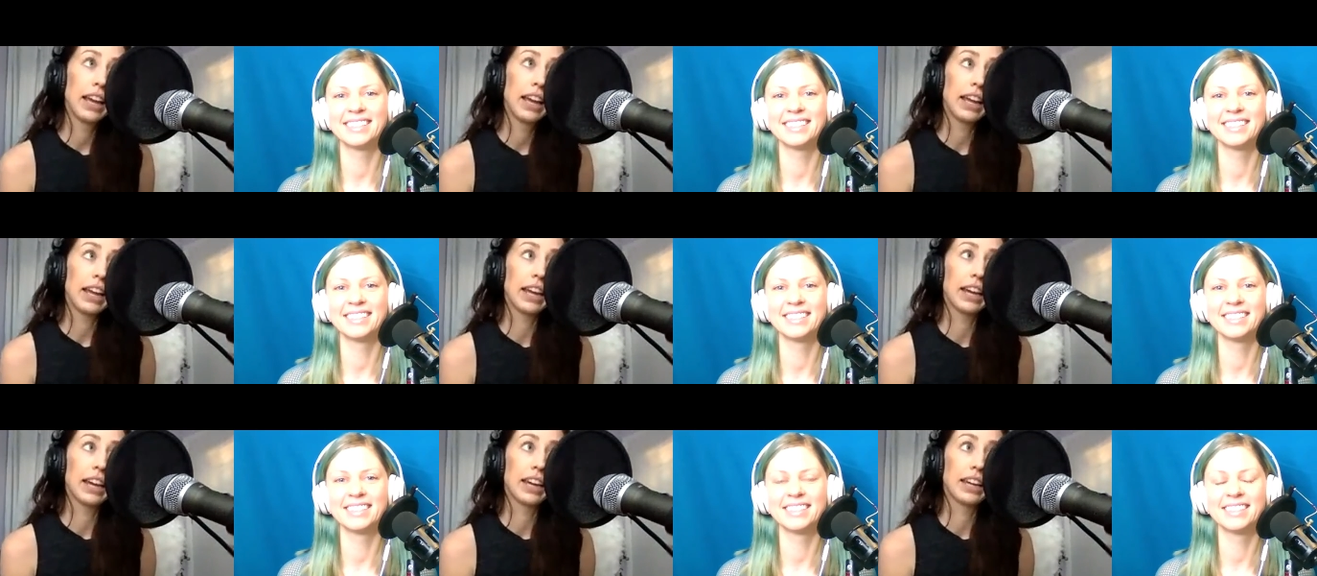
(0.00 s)

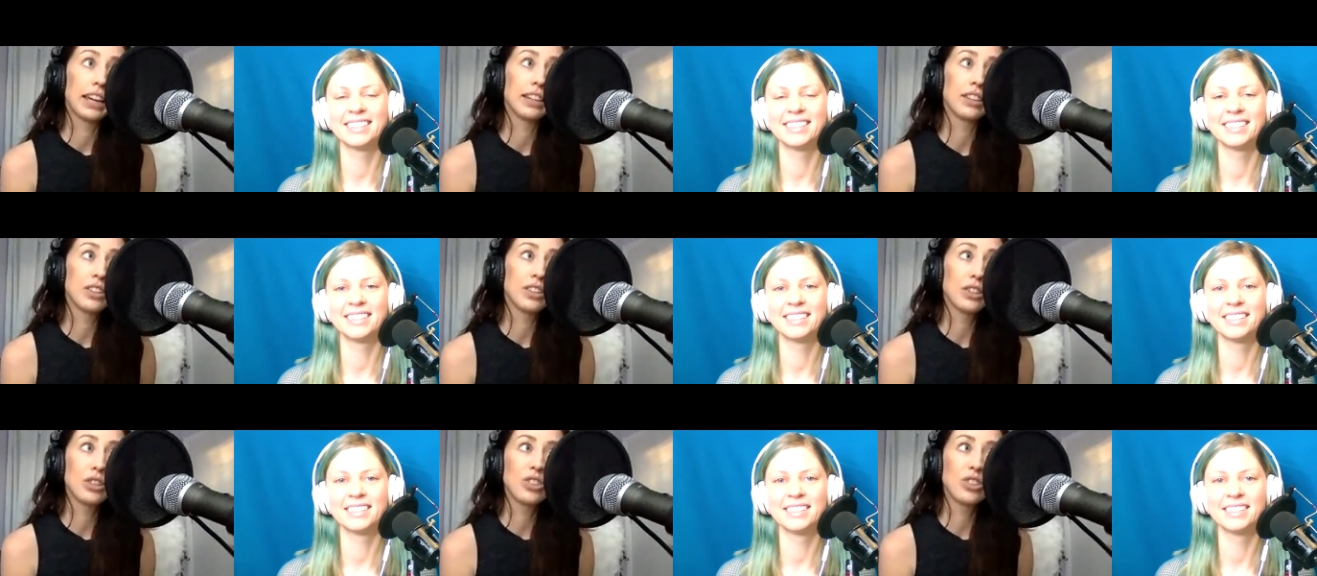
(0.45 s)
Speaker 1: and
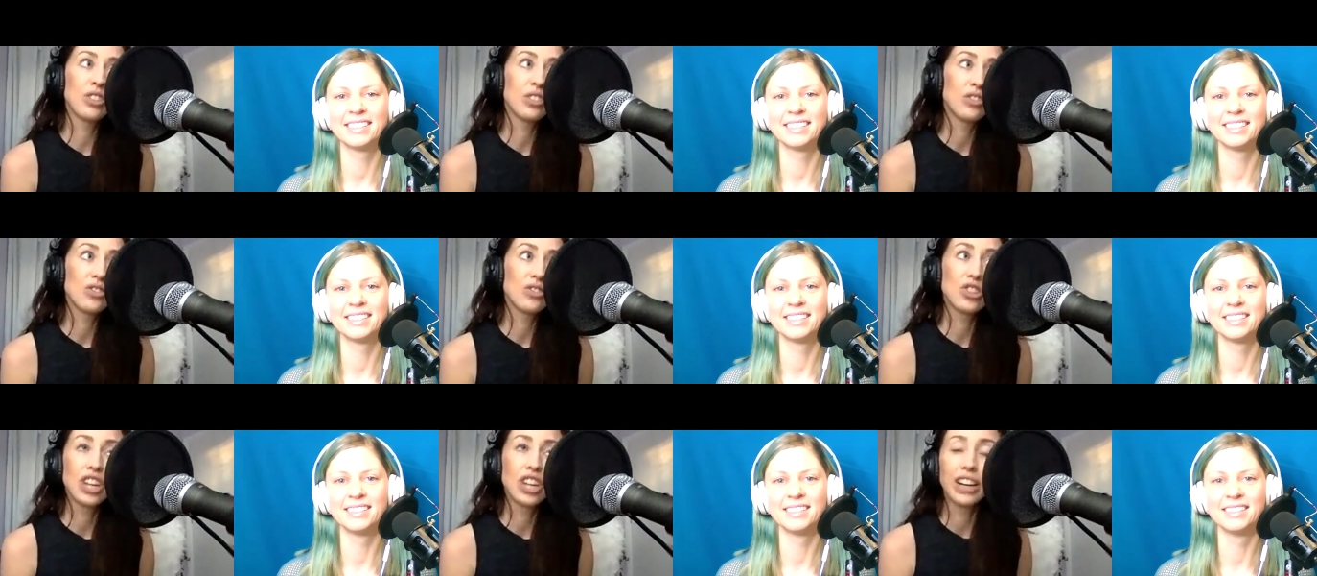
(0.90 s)
just
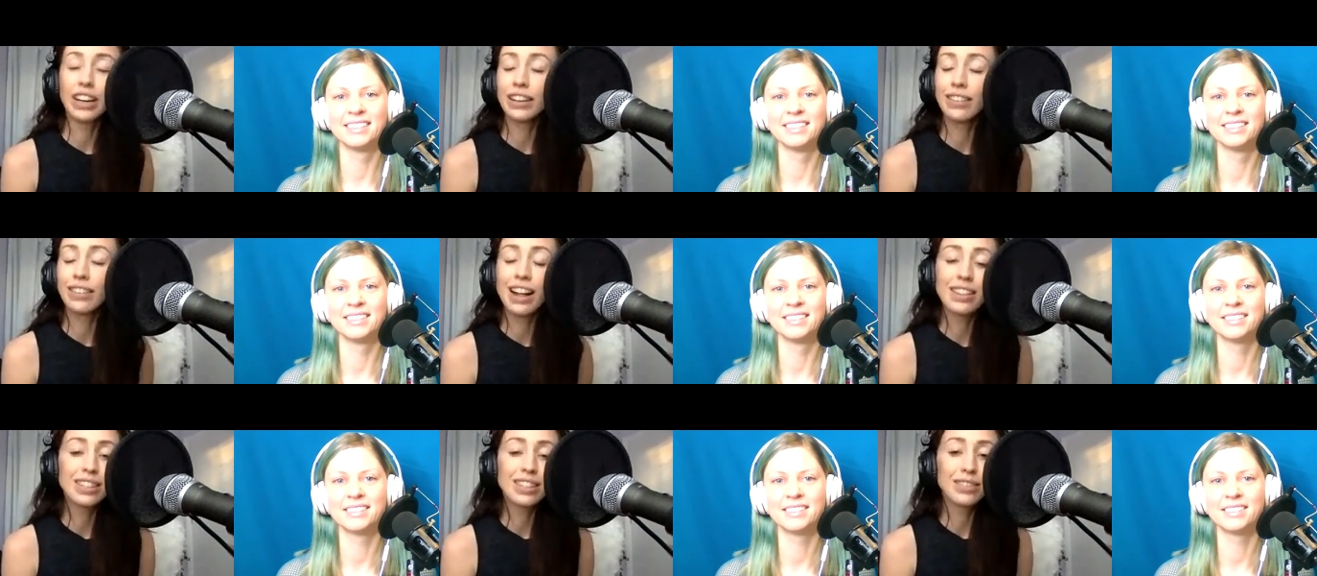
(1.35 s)
sharing
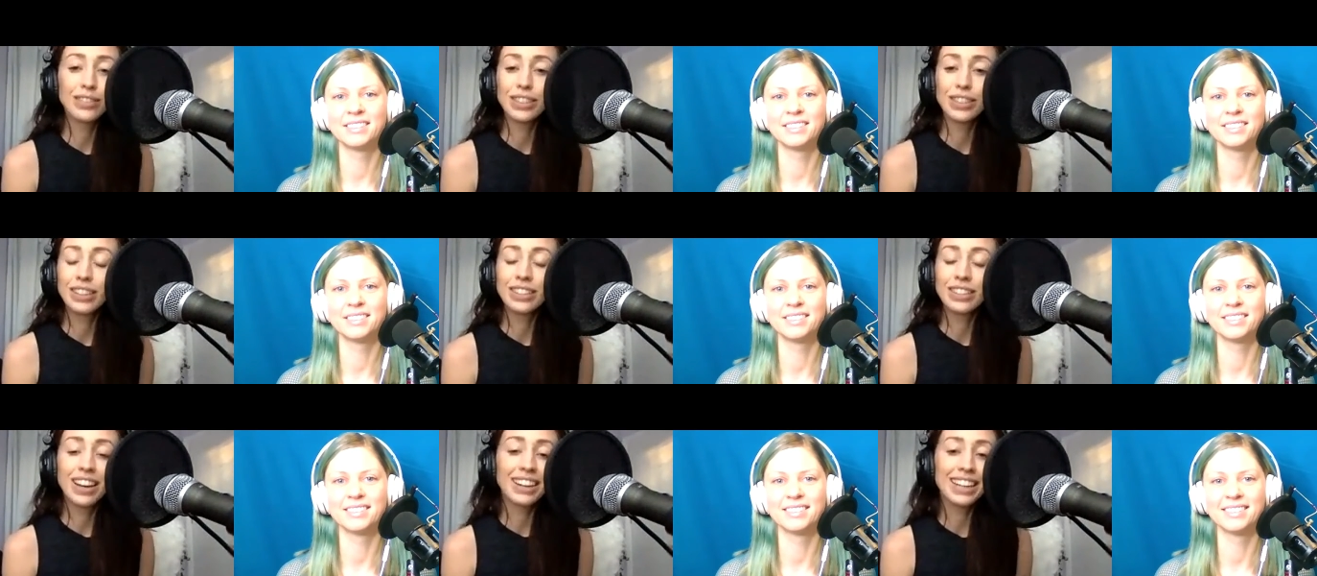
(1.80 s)
lots of little
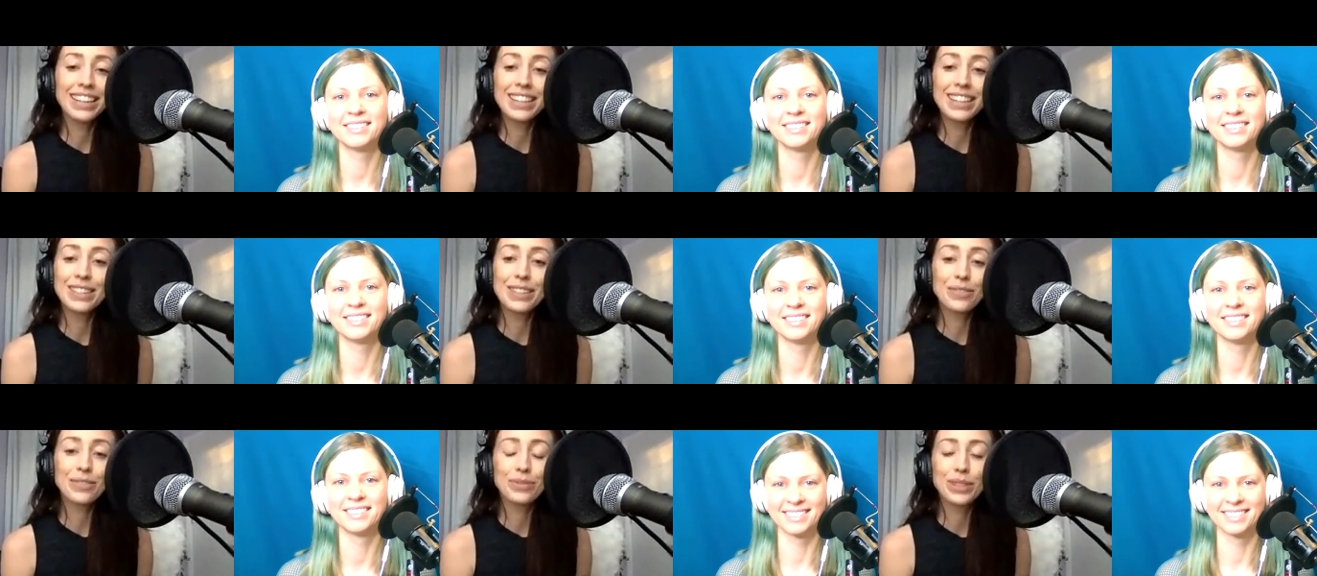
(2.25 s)

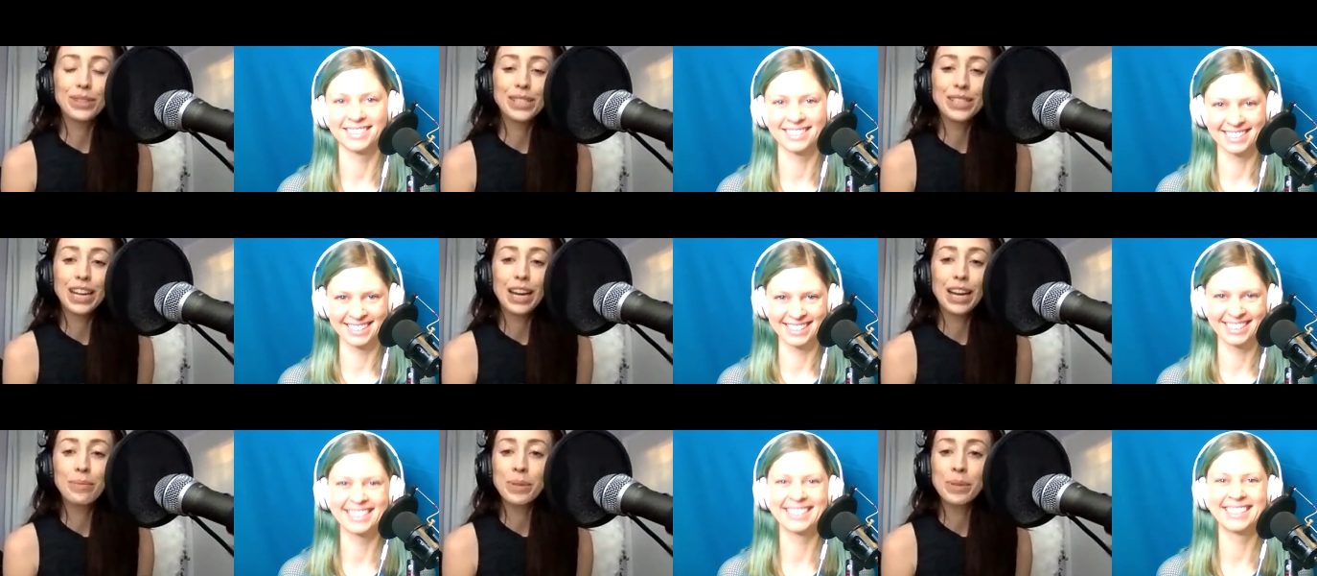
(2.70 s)
nuggets of
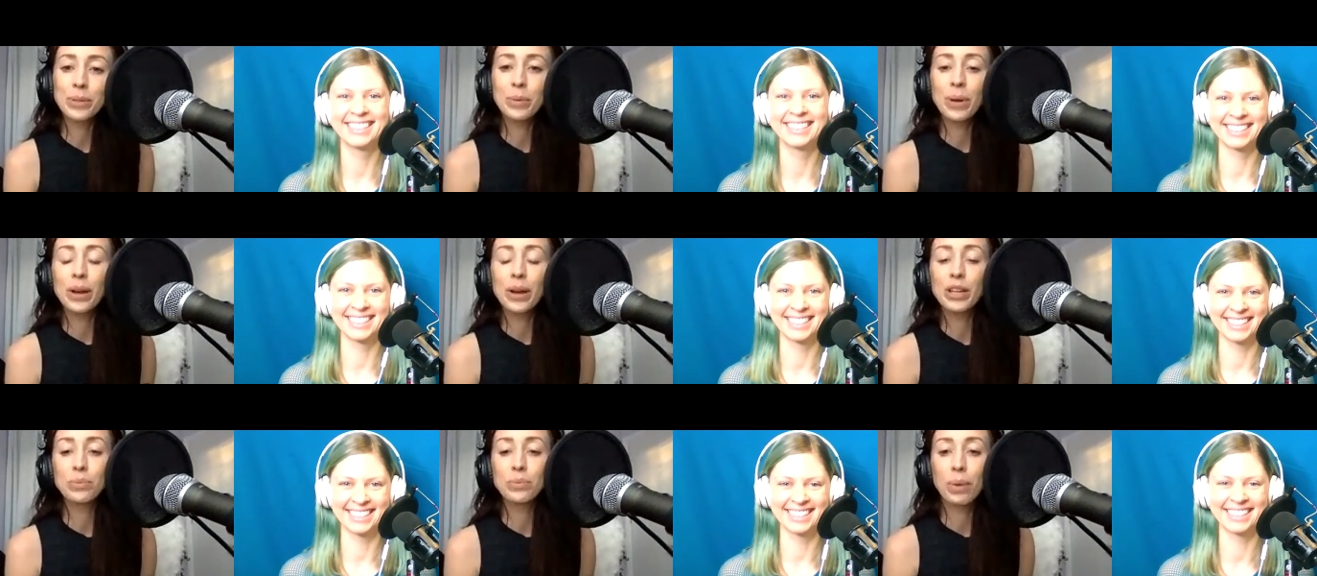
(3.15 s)
wisdom as
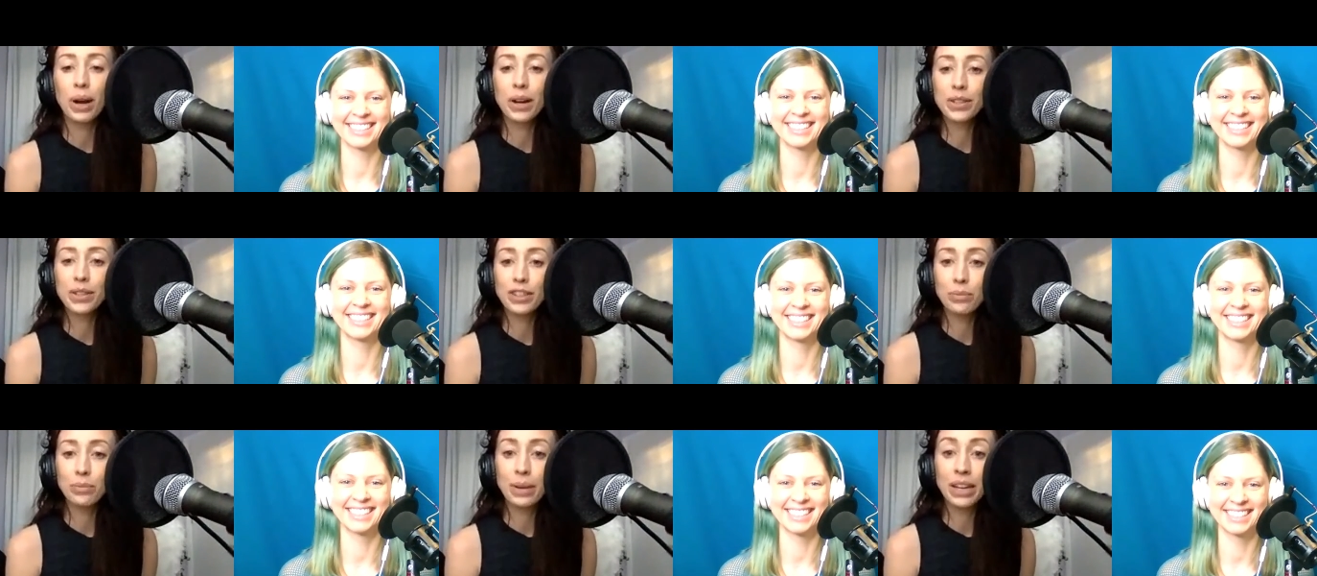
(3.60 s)
well as
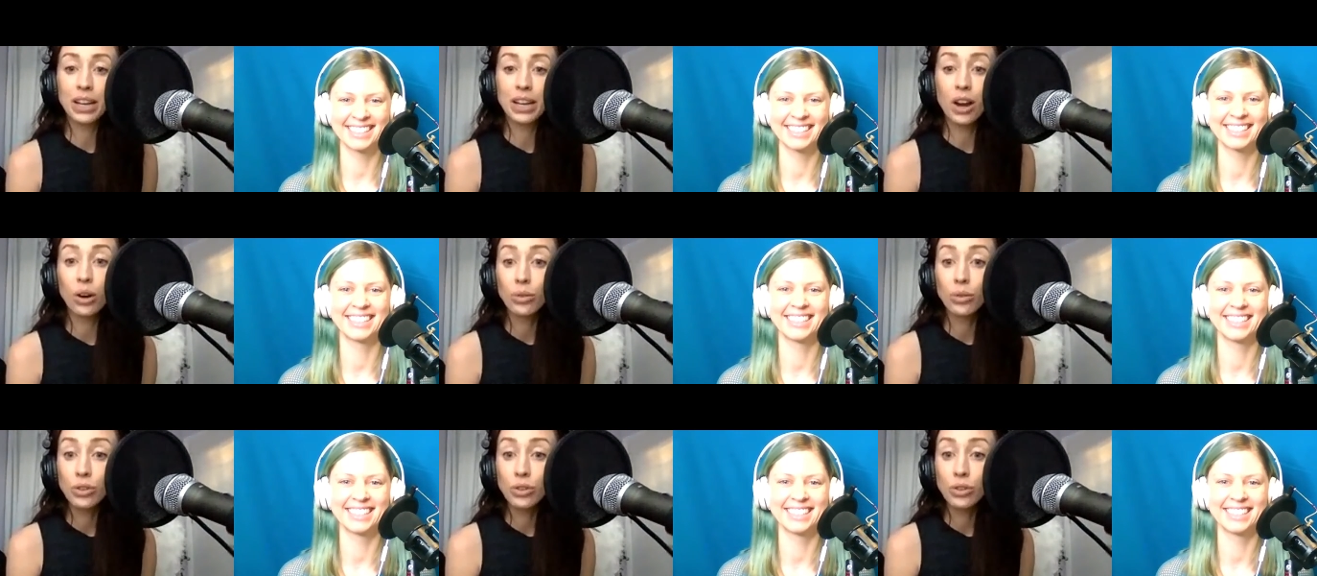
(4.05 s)
parts of my own